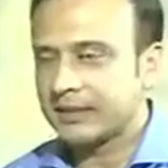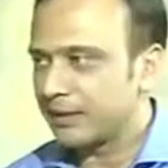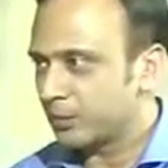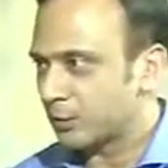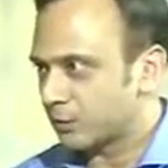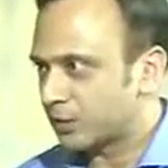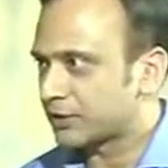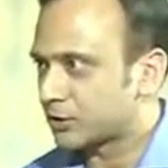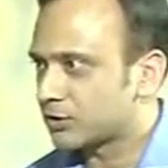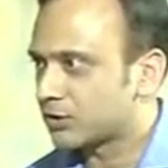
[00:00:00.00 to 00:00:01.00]
came to a
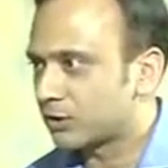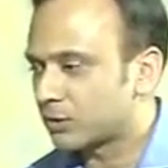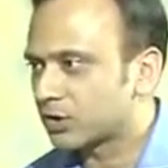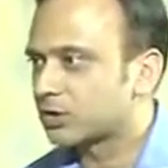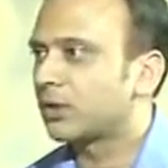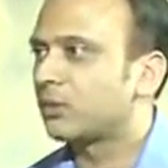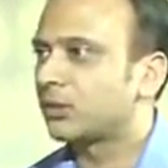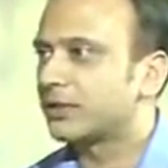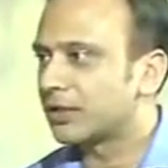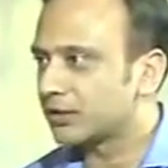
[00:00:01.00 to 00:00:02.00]
brain surgery workshop.
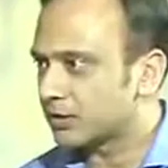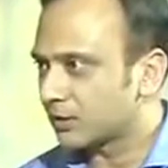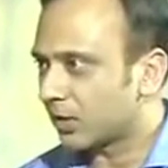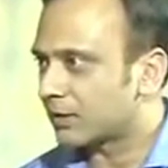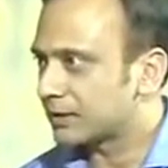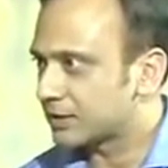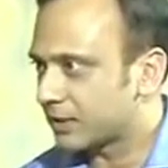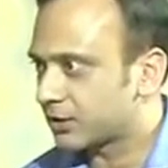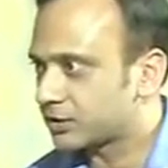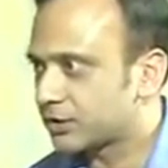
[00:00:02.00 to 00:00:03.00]
We cleared a lot in his energy.